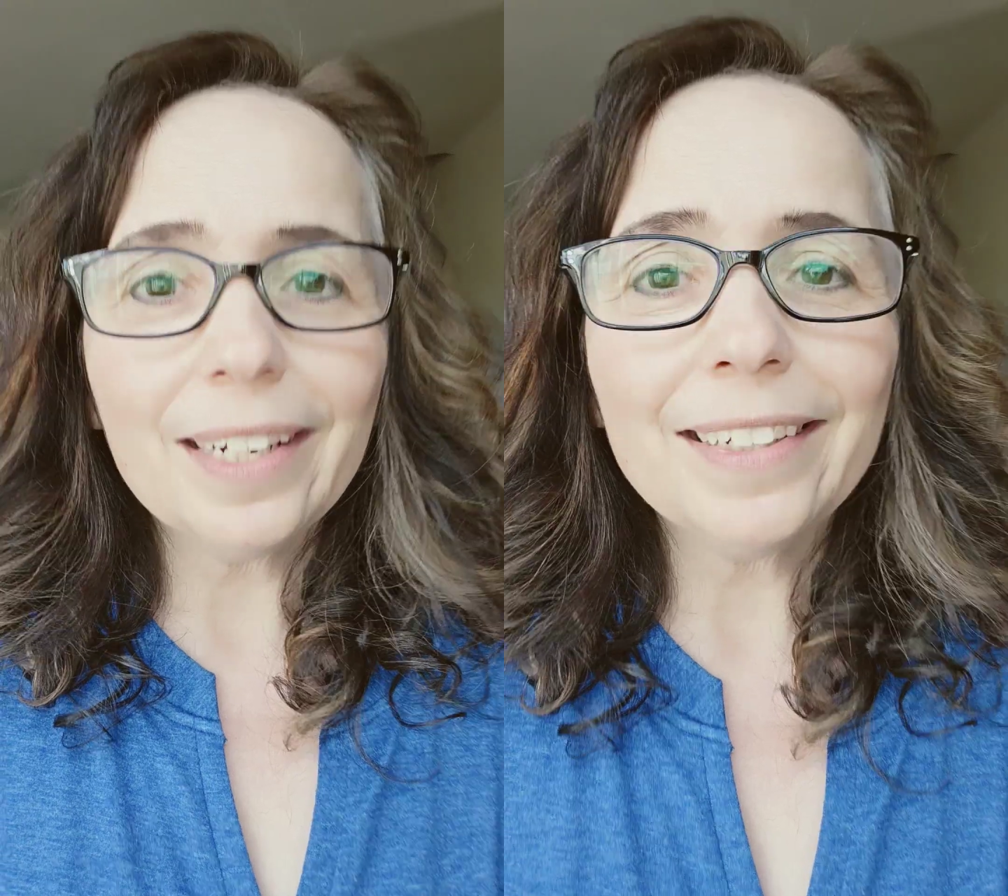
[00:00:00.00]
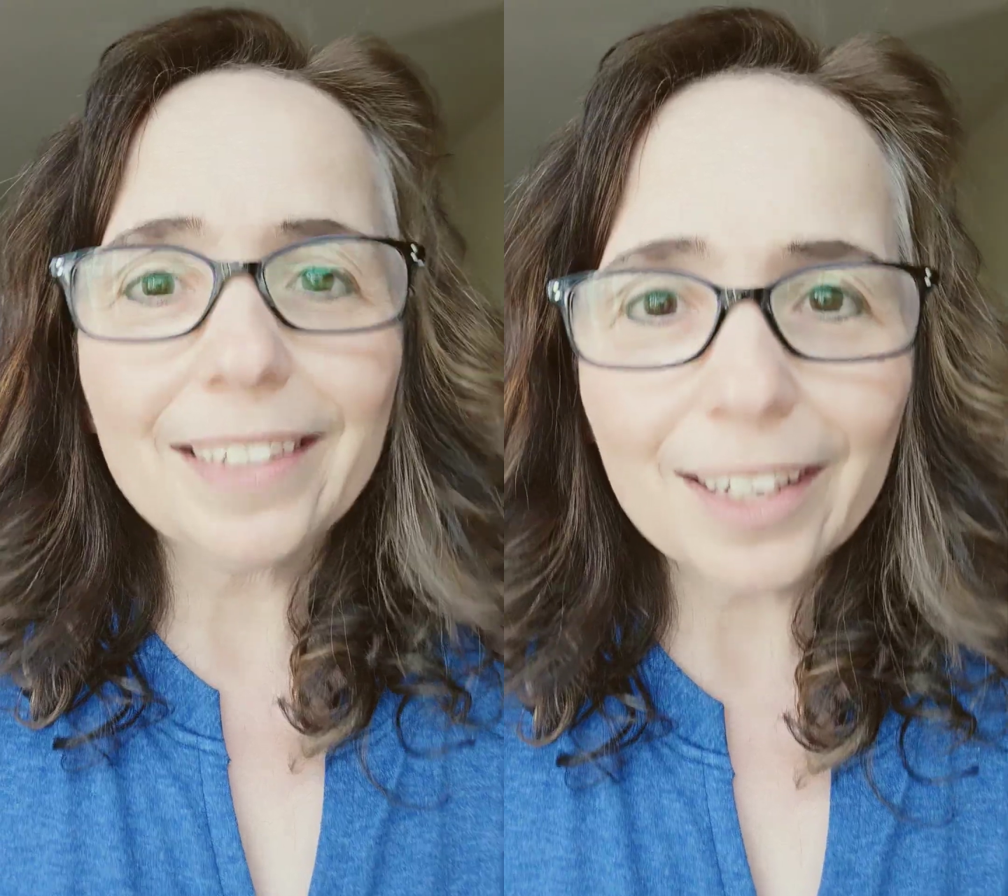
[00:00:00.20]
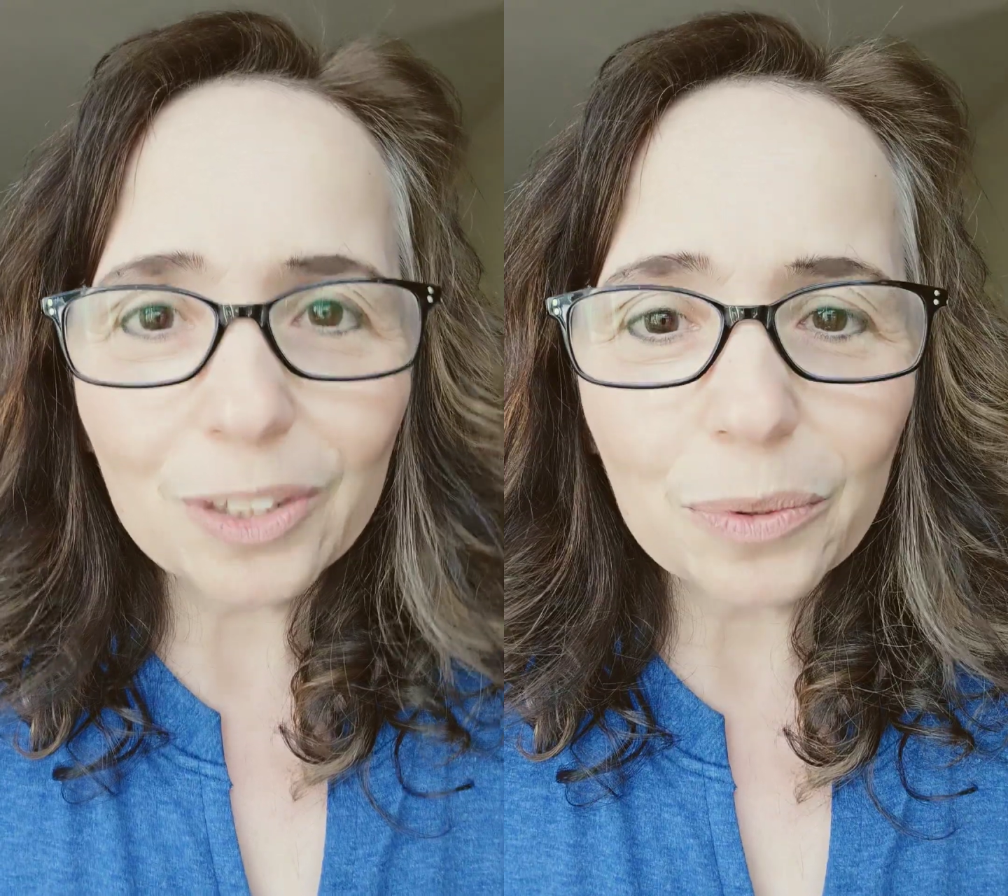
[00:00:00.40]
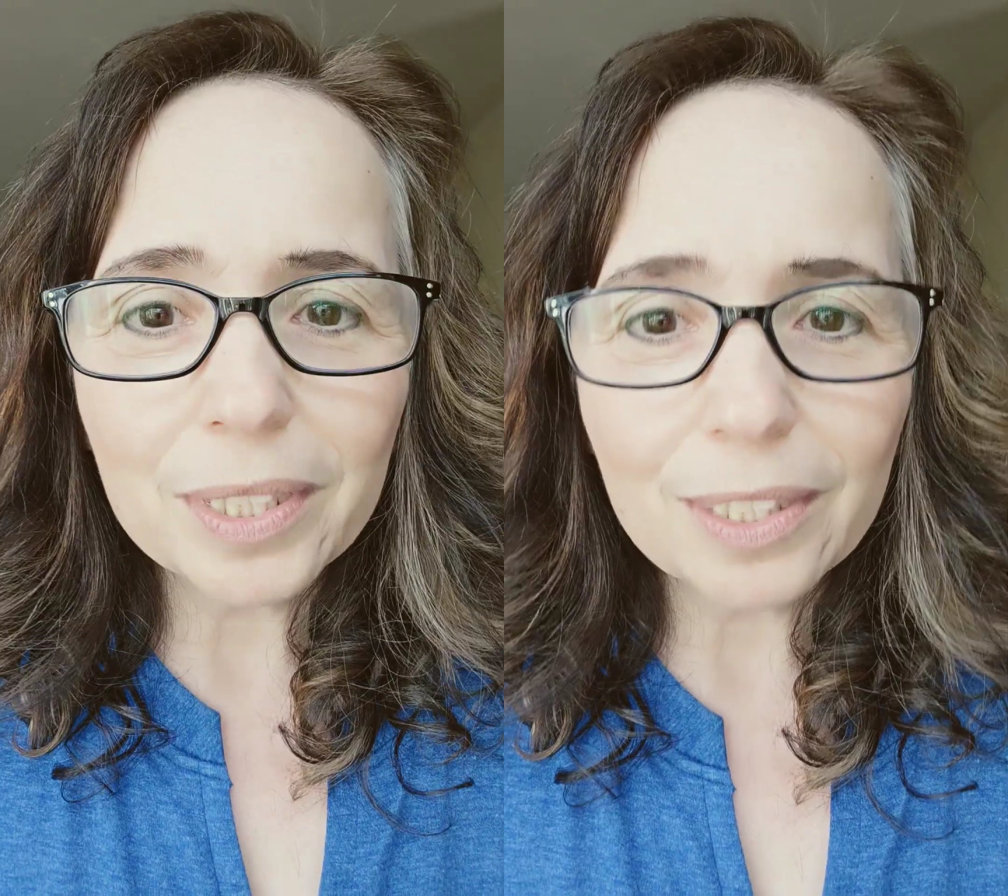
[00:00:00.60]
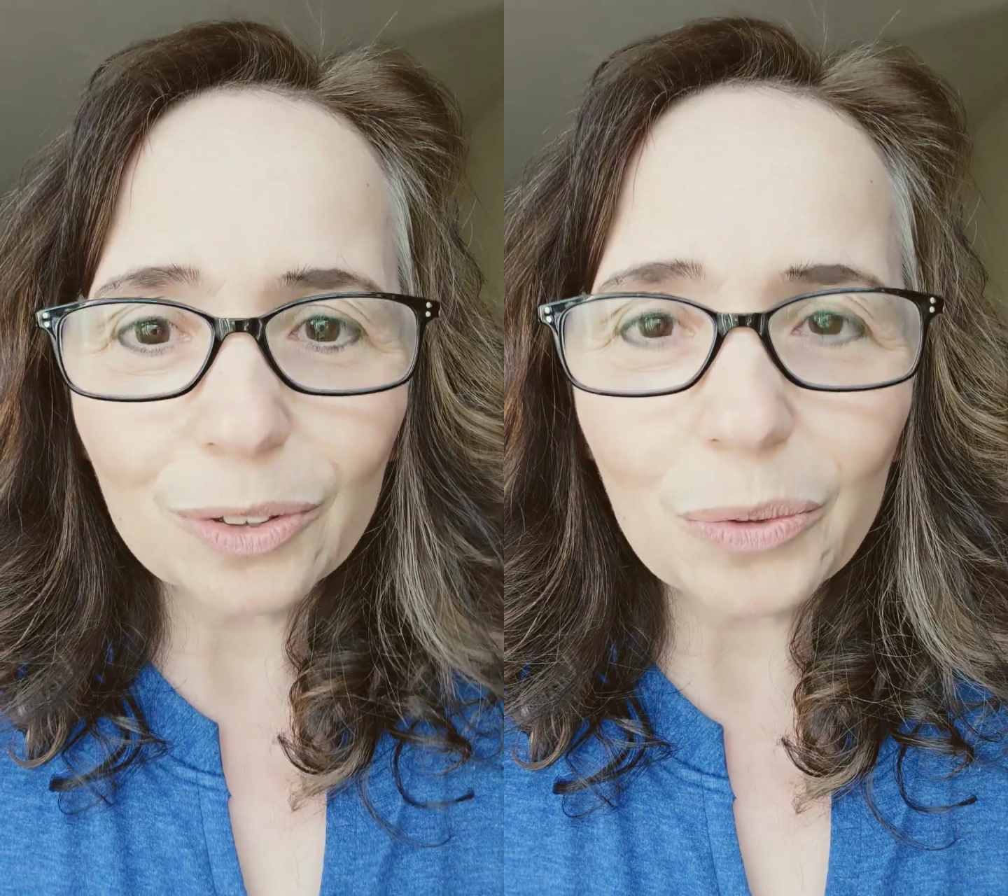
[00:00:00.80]
and yes, we
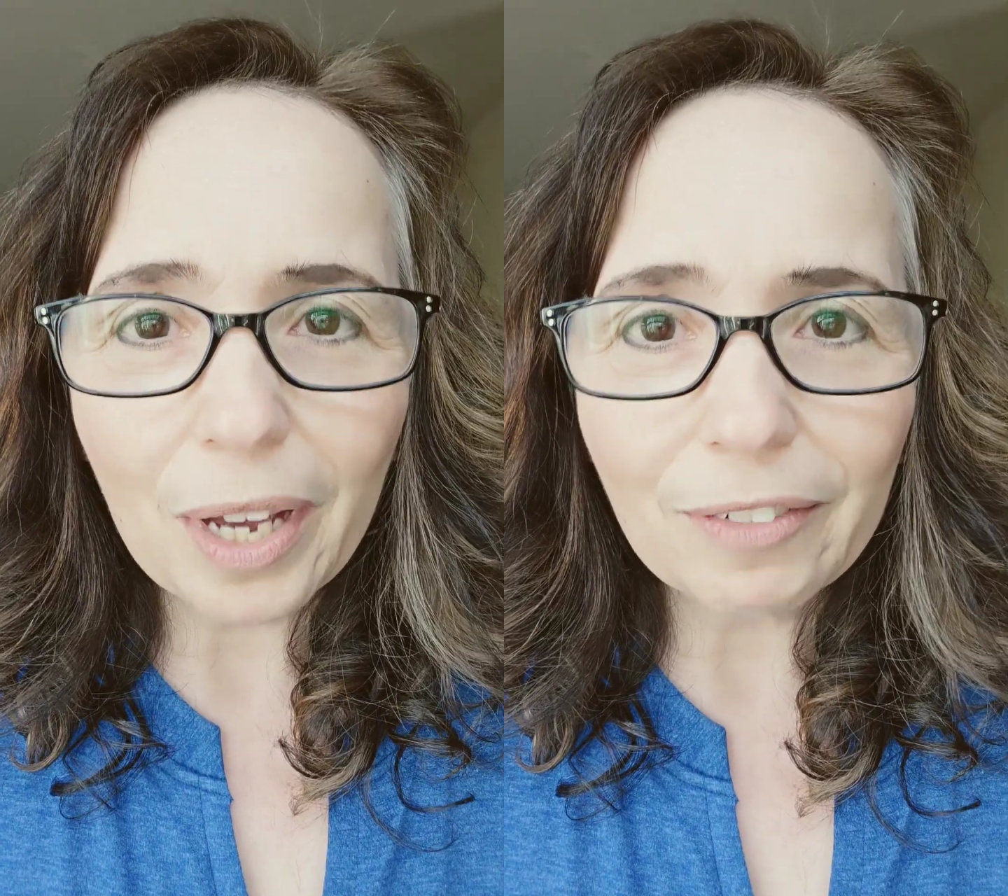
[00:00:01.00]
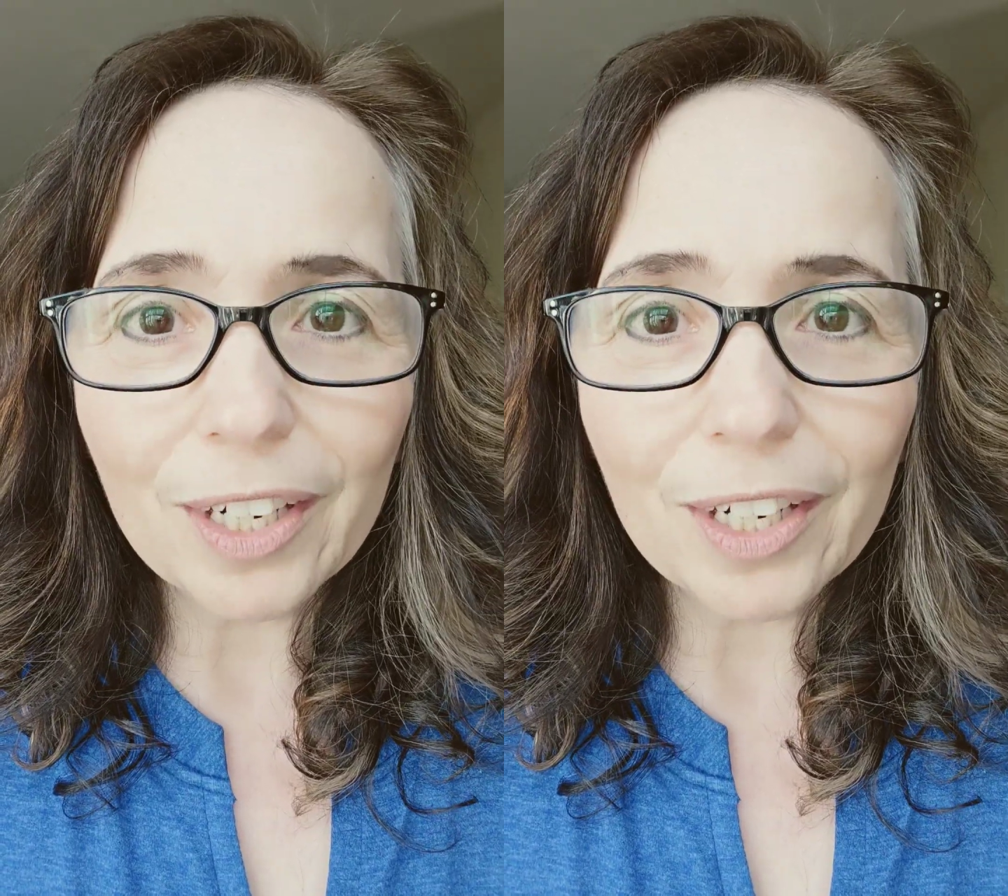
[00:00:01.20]
still do have